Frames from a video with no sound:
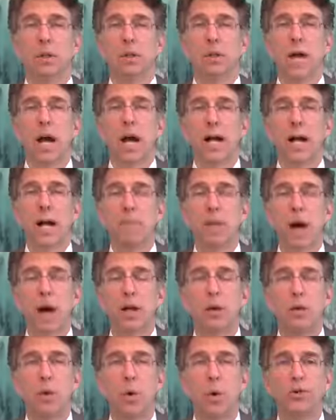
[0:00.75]
Hi, I'm
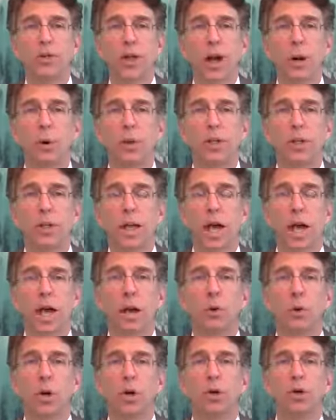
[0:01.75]
Michael Warshauer. Today I
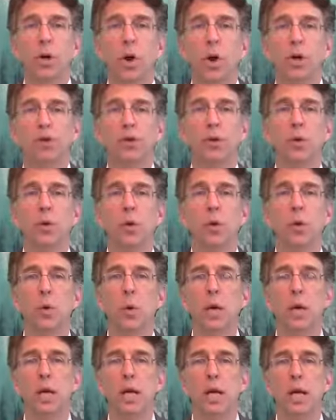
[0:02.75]
want to talk to
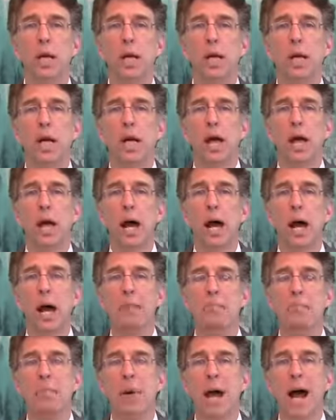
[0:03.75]
you
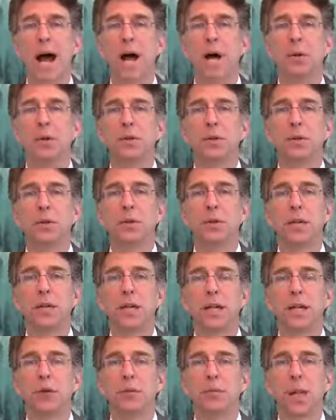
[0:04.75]
about the
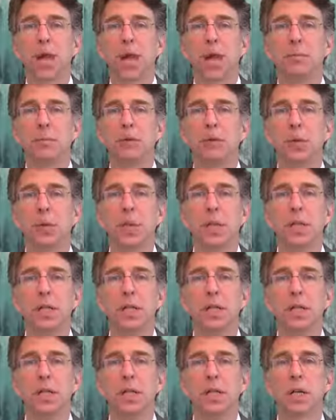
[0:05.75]
interplay
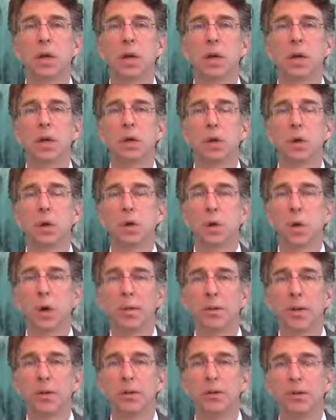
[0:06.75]
between the
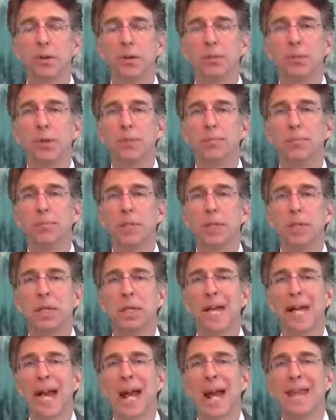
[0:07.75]
criminal system
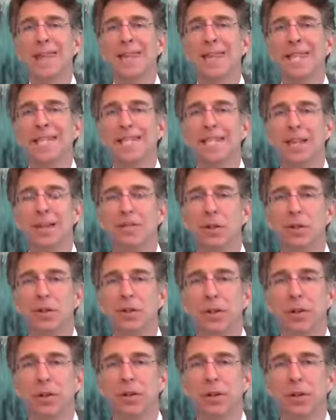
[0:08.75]
and the civil
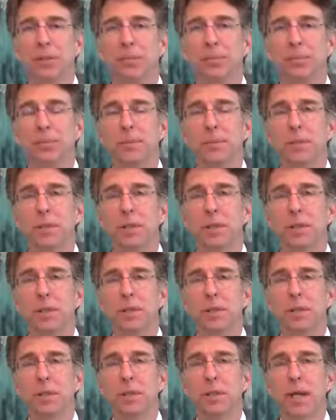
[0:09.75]
system
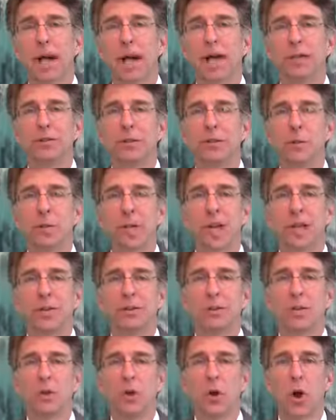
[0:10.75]
as it
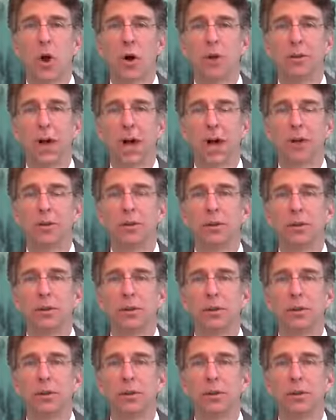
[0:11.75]
relates to car wrecks.